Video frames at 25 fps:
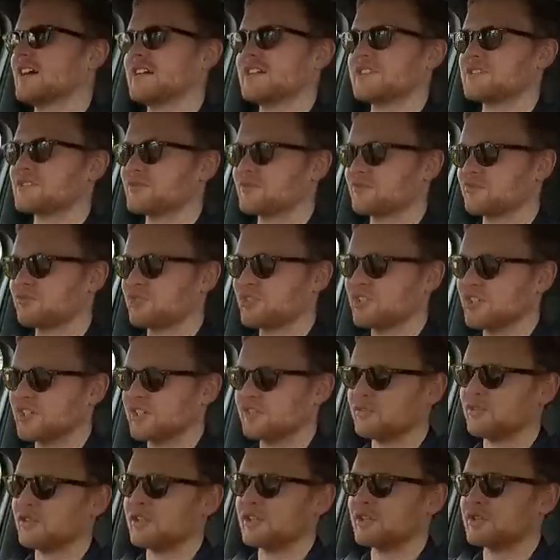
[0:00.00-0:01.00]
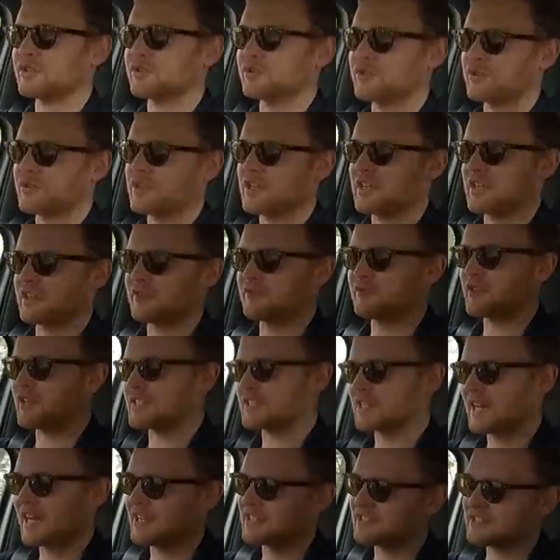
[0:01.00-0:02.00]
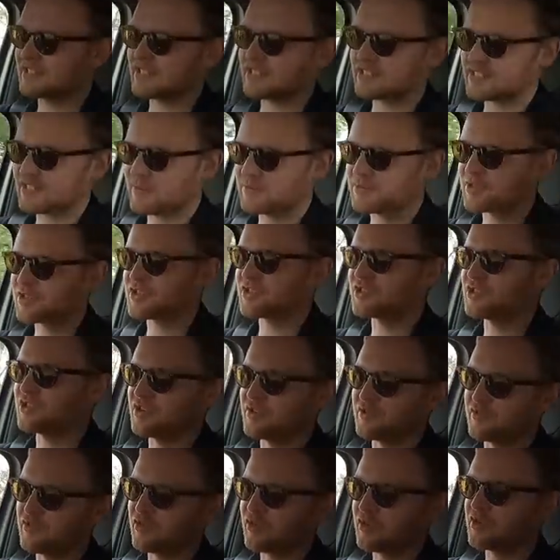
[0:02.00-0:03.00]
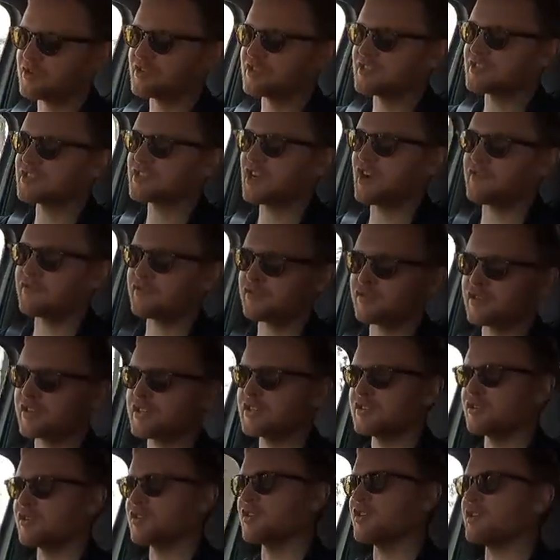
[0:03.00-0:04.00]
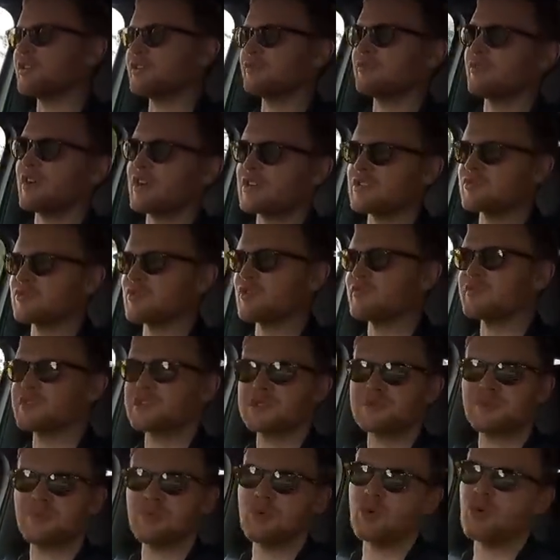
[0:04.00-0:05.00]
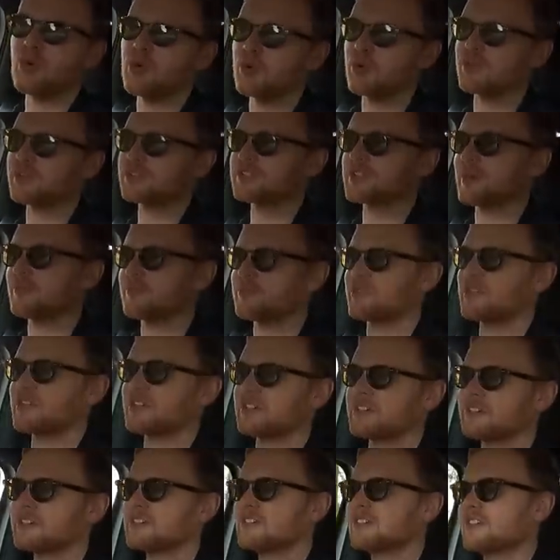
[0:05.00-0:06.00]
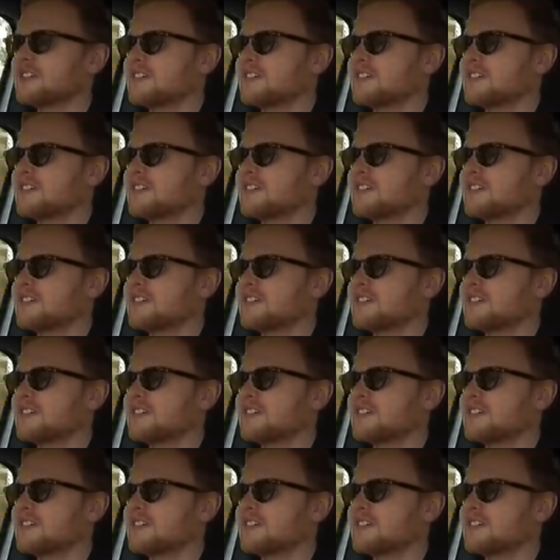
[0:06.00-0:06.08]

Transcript: It's a really, really good thing, a fantastic substitute for a Discovery or a Range Rover Sport or something.